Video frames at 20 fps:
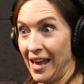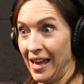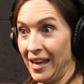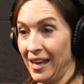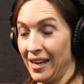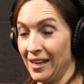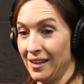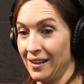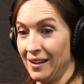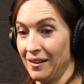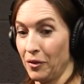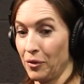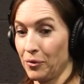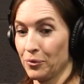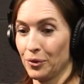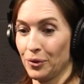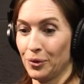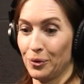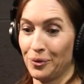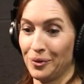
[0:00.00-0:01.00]
And
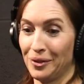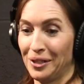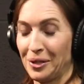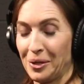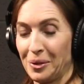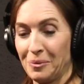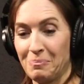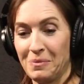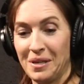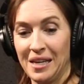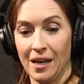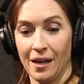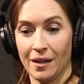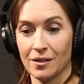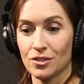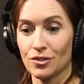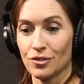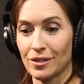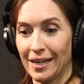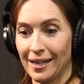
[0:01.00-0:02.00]
through,
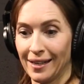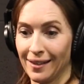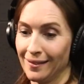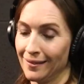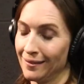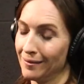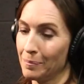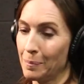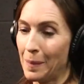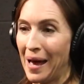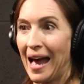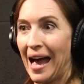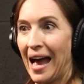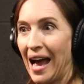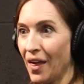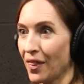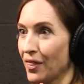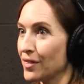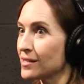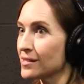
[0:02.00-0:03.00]
meandering
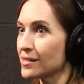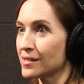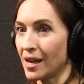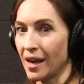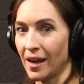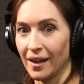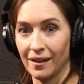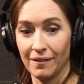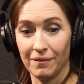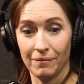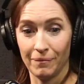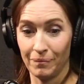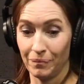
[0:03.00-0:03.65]
paths, I